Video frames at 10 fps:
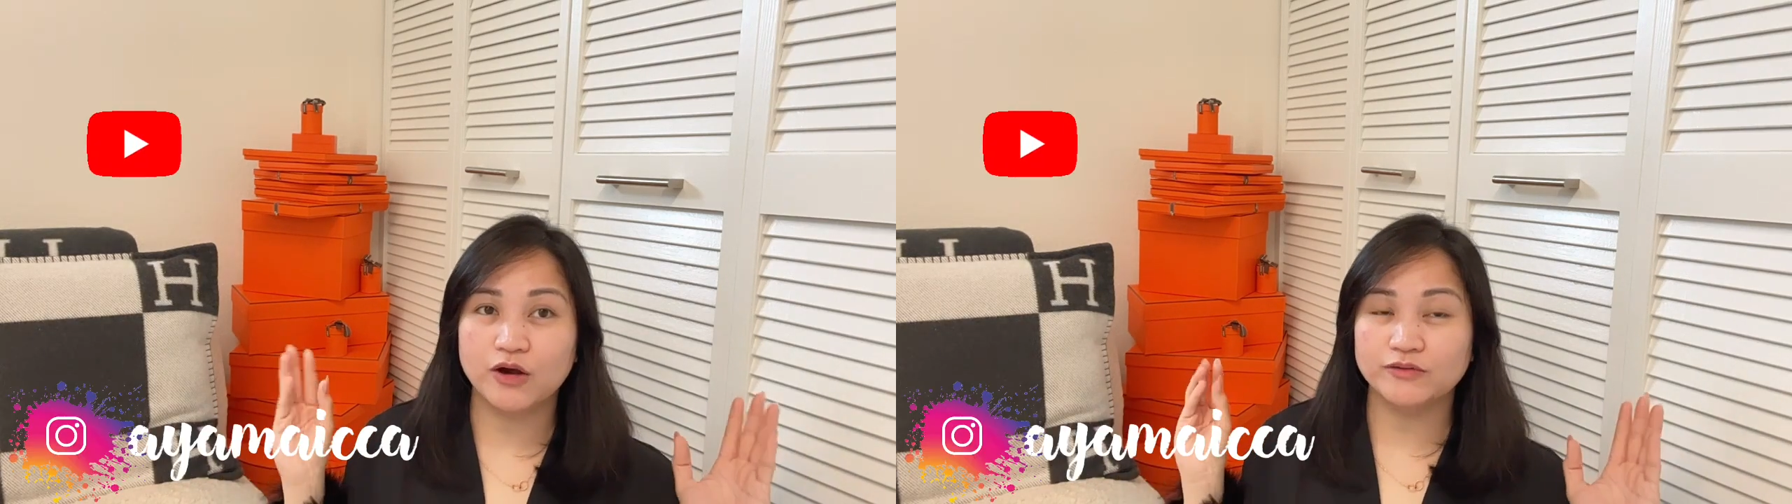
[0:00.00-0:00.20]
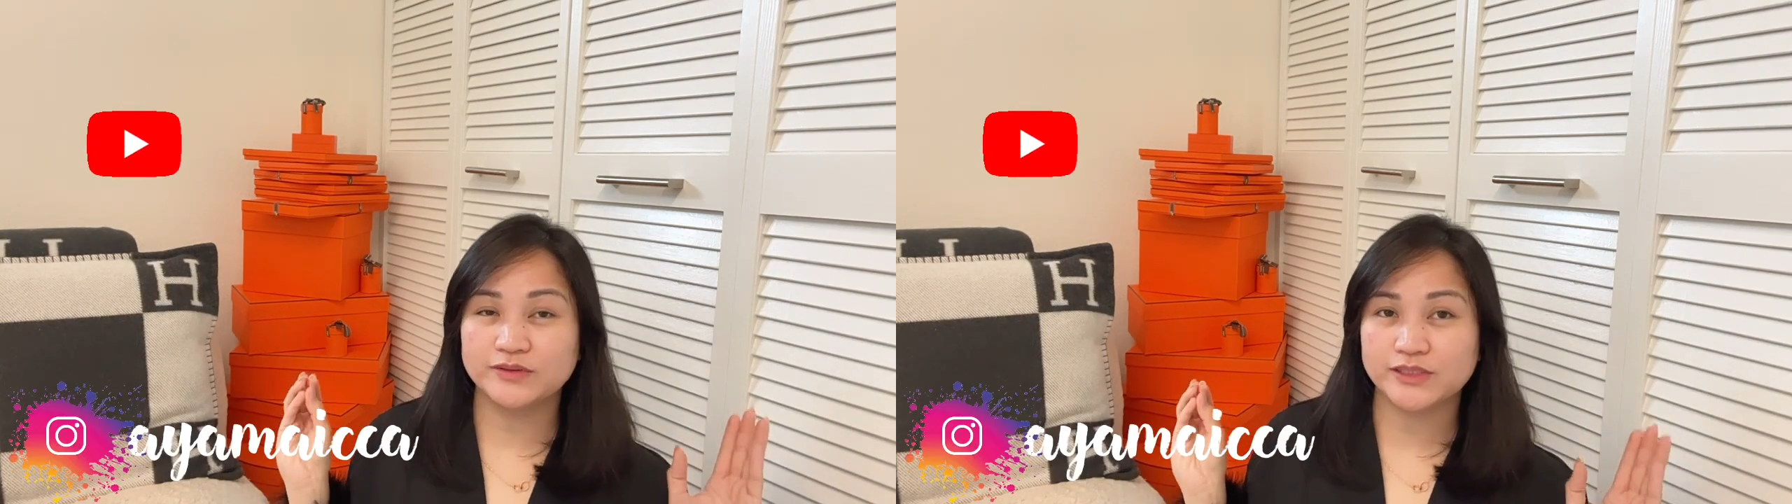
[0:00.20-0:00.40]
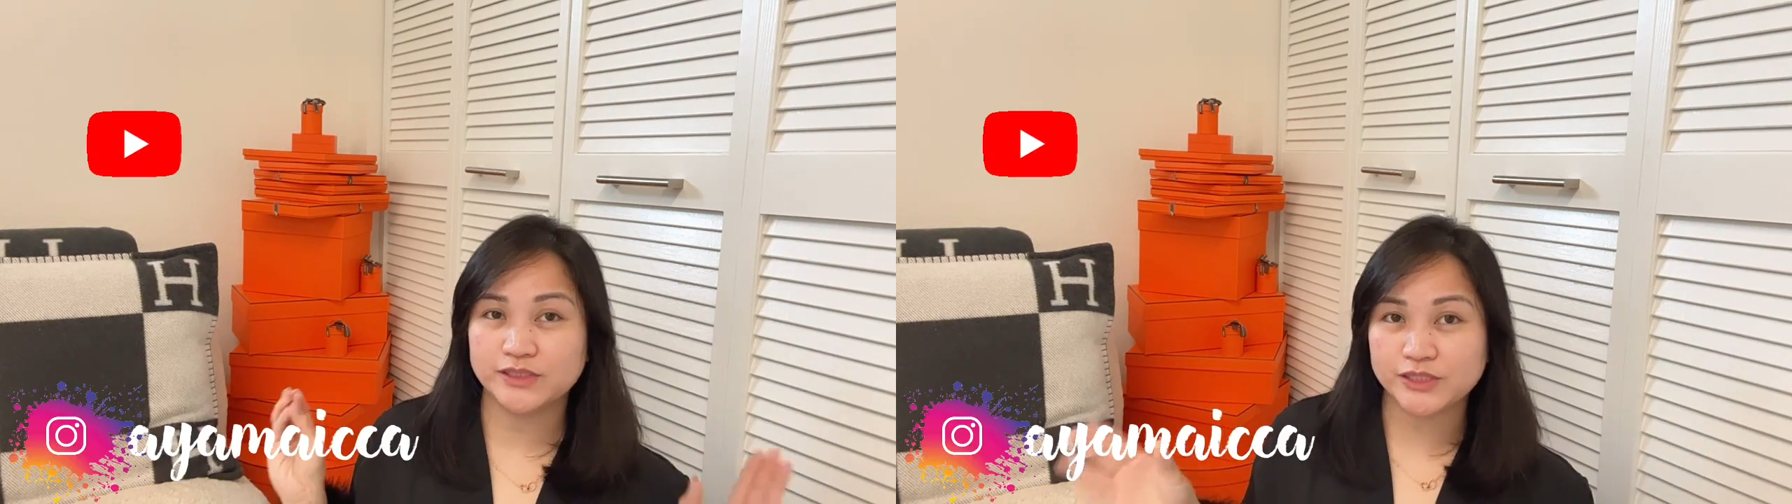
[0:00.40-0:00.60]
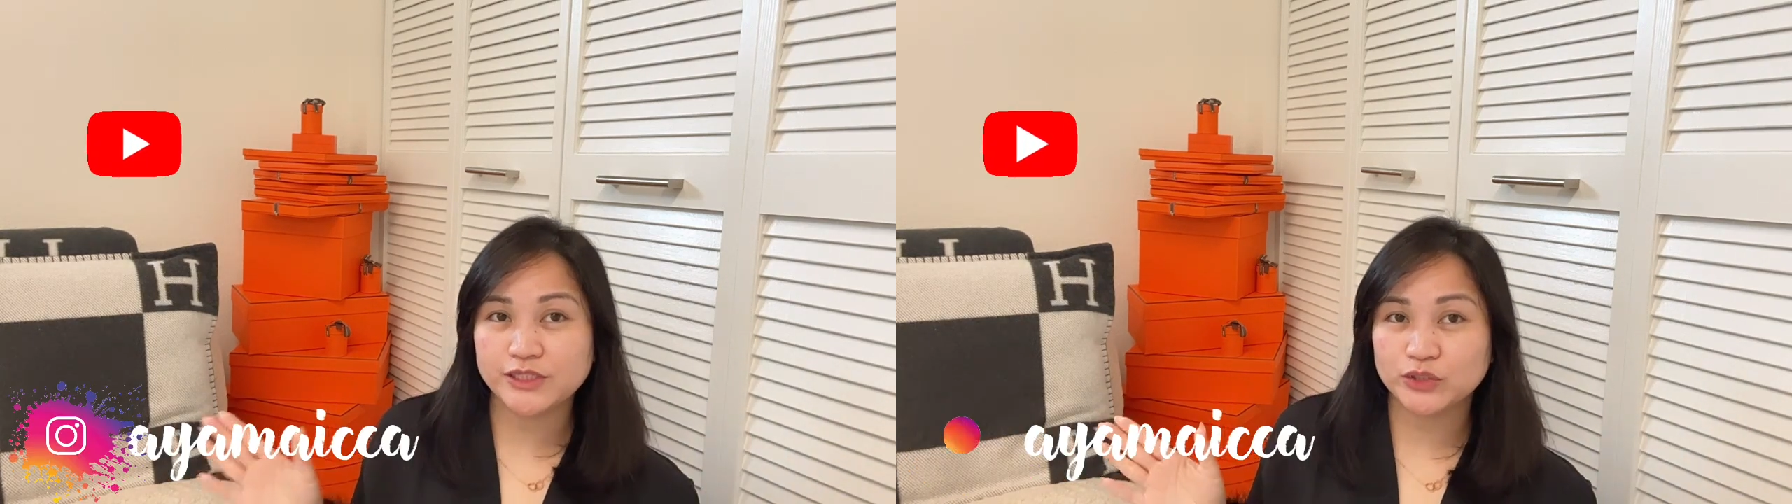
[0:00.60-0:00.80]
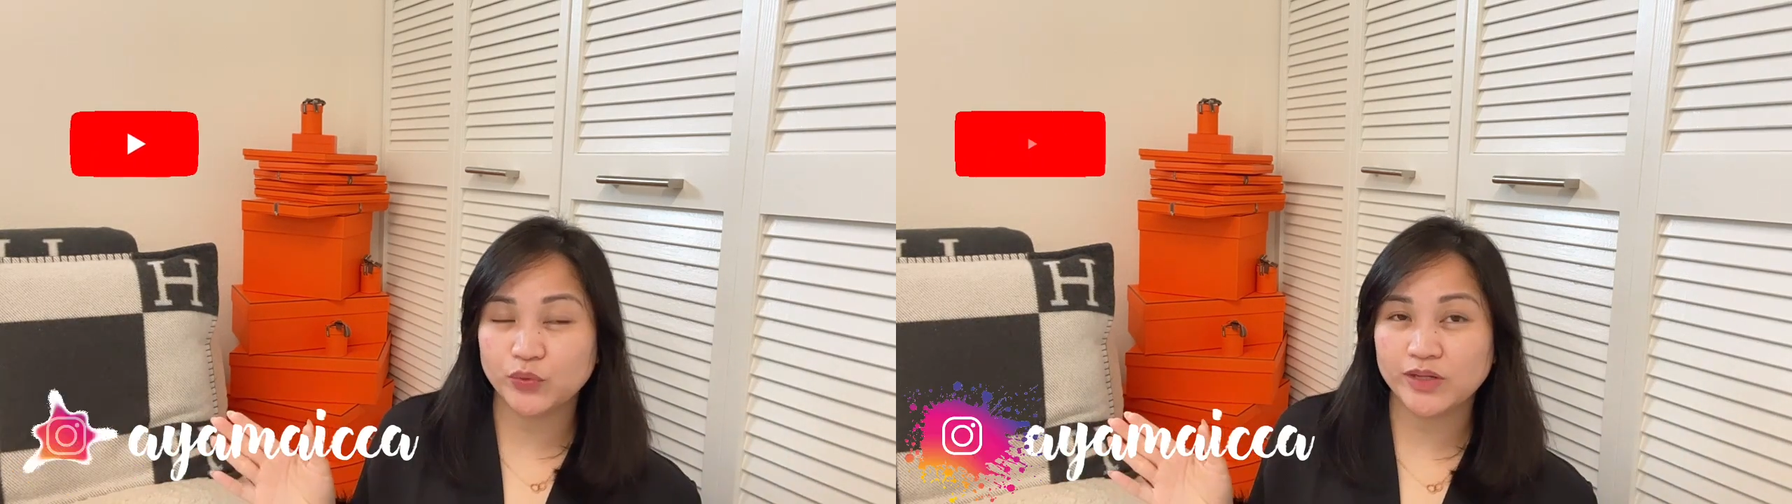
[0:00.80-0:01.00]
of the
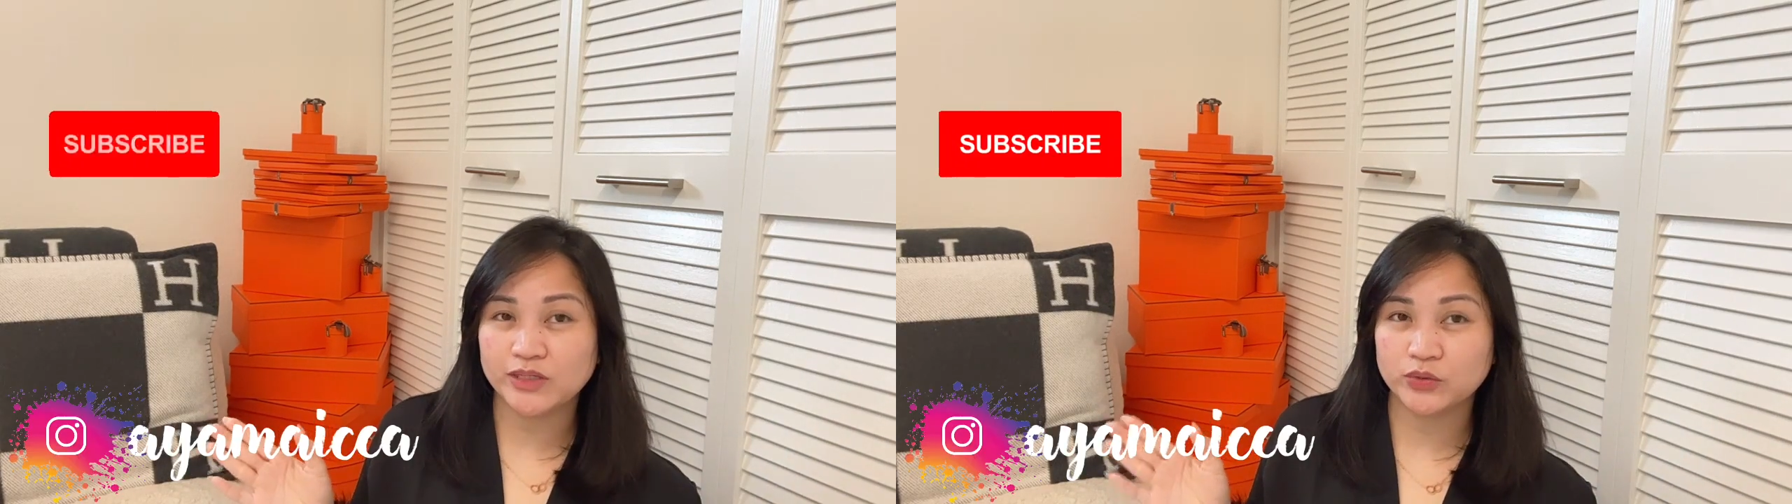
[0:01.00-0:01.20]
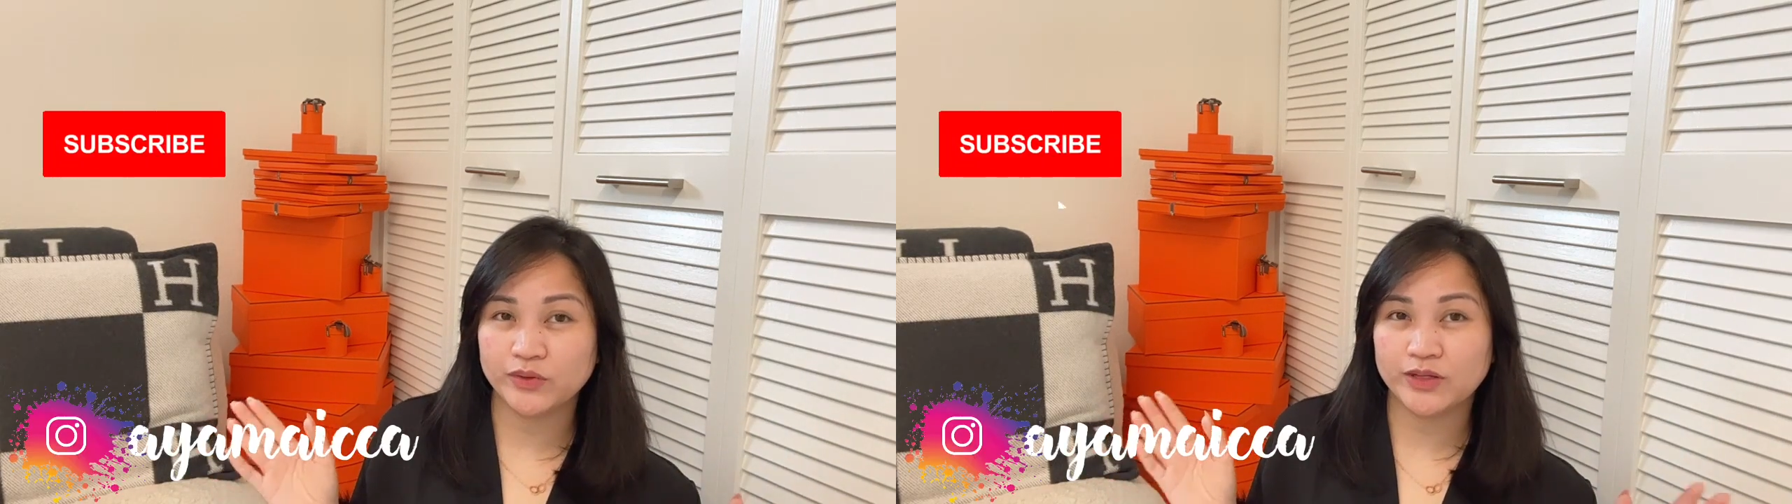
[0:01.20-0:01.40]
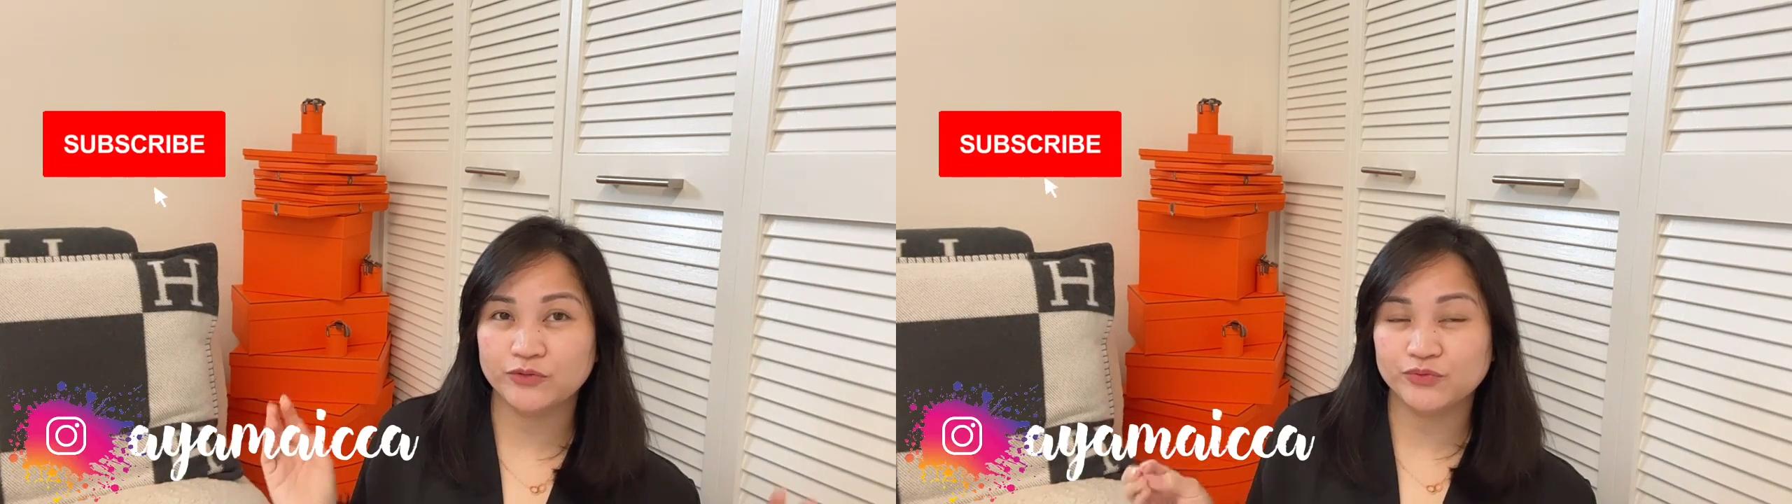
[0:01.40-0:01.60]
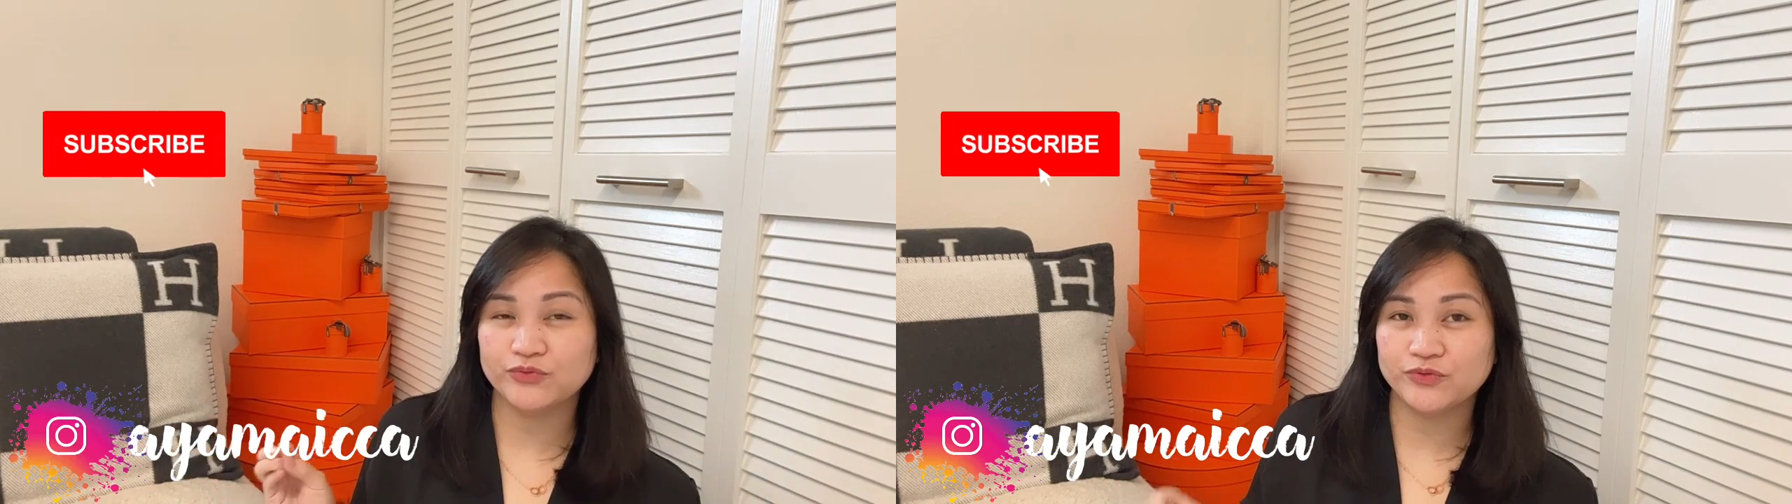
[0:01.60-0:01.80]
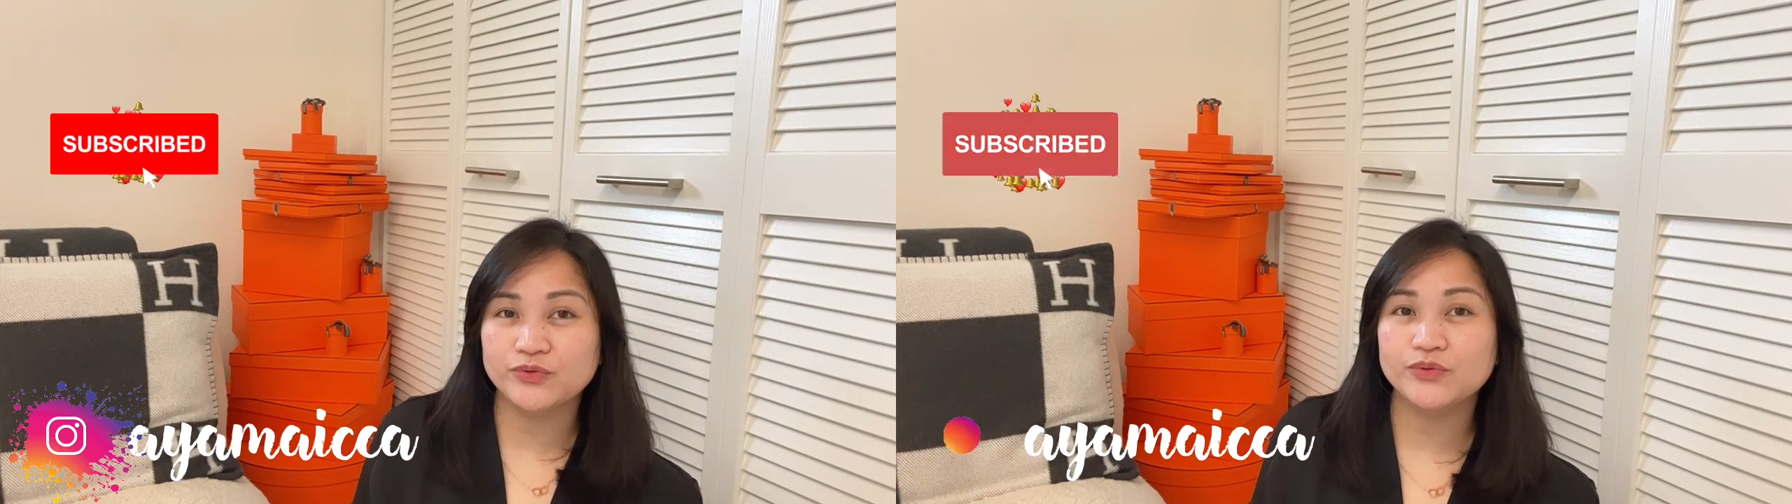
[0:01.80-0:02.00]
year 2022
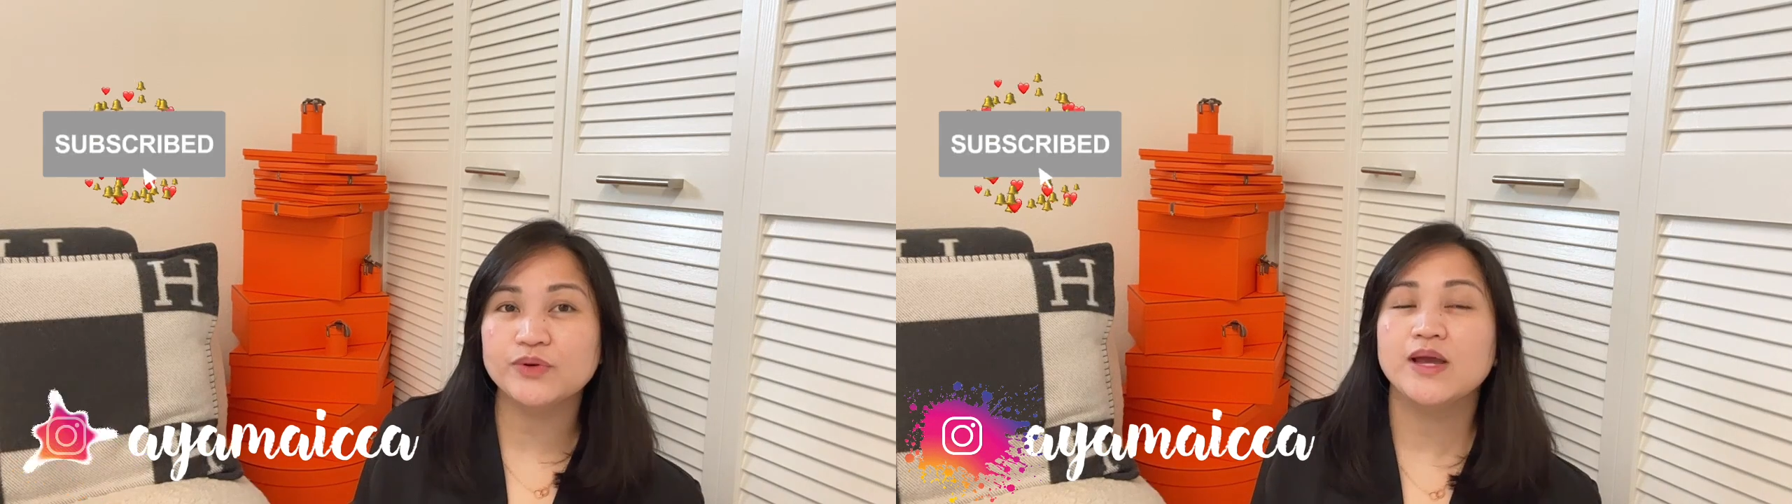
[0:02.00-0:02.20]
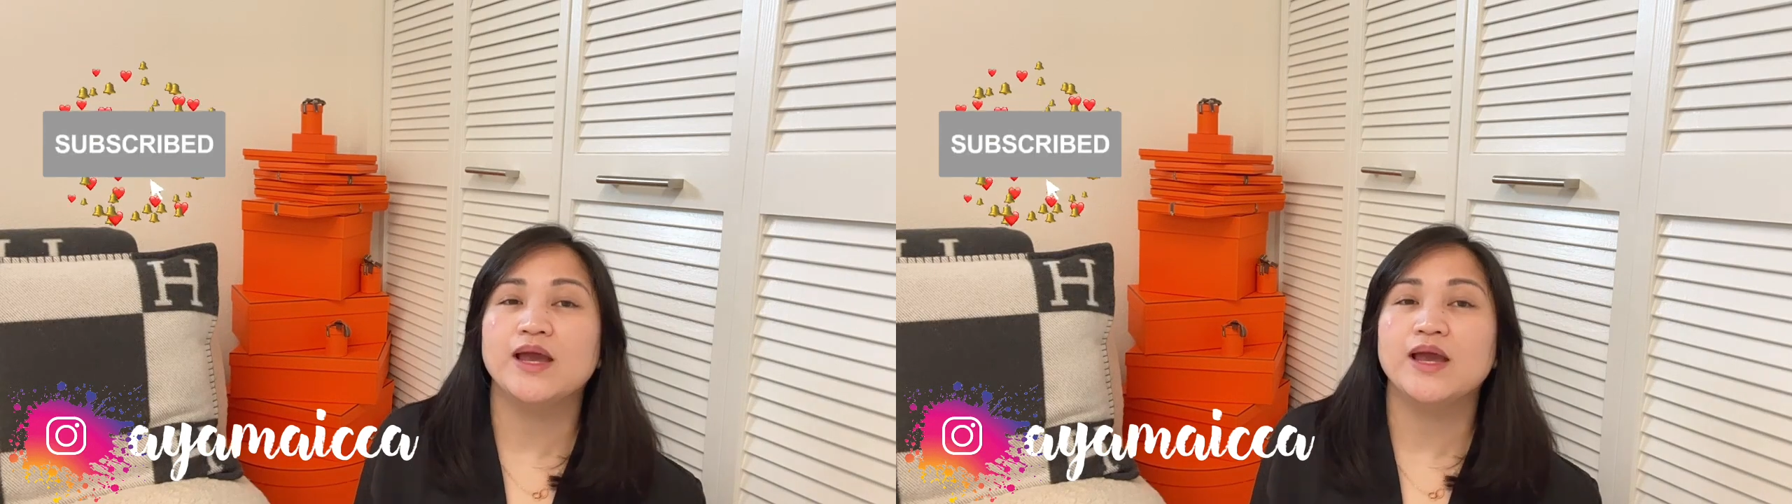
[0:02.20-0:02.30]
too,